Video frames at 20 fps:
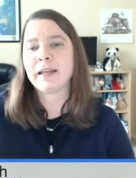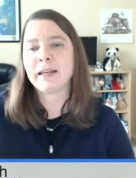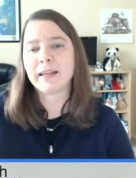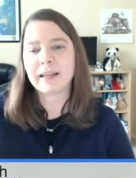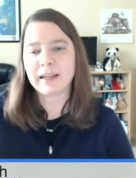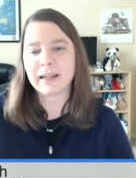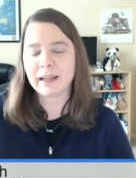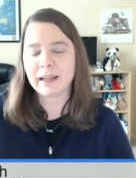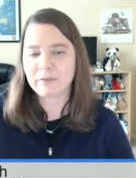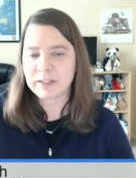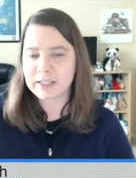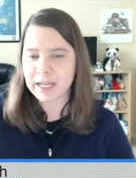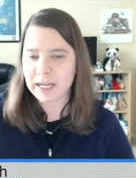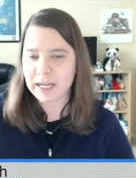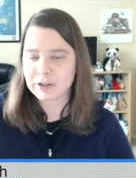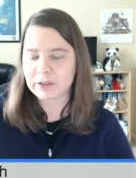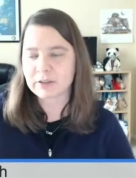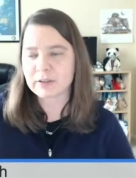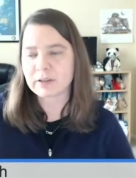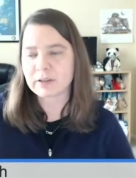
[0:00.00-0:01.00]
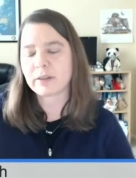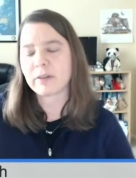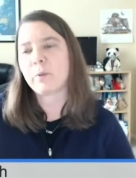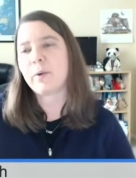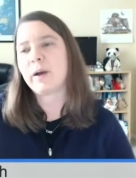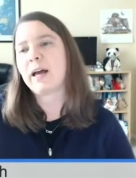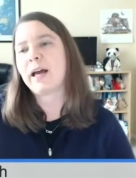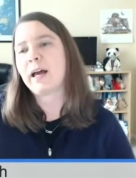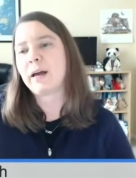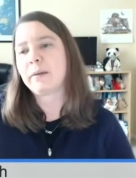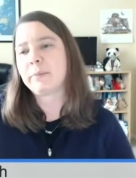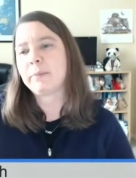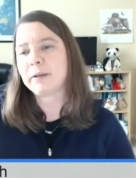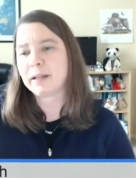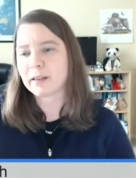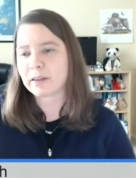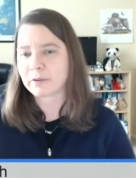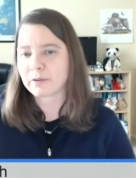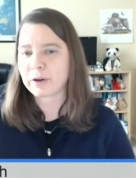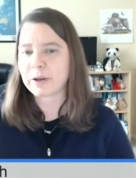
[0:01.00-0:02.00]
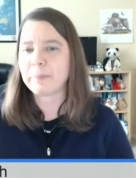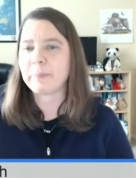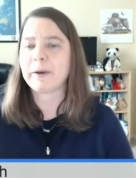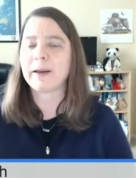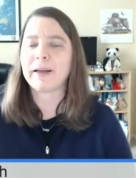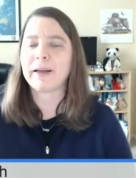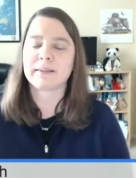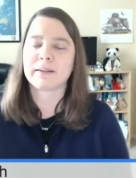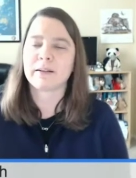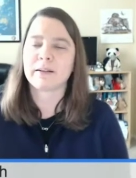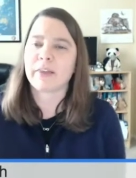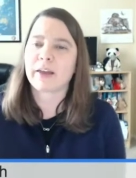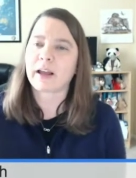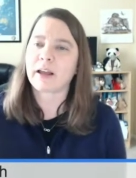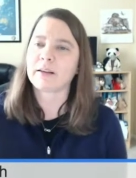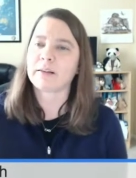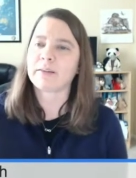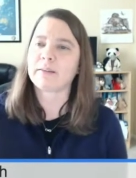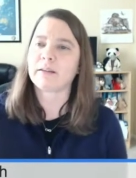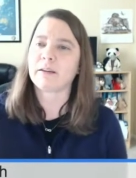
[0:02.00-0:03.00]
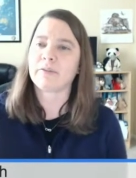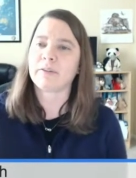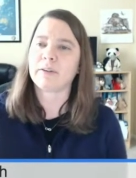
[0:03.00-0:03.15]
get invitations on the web and get the replays and all that kind of stuff.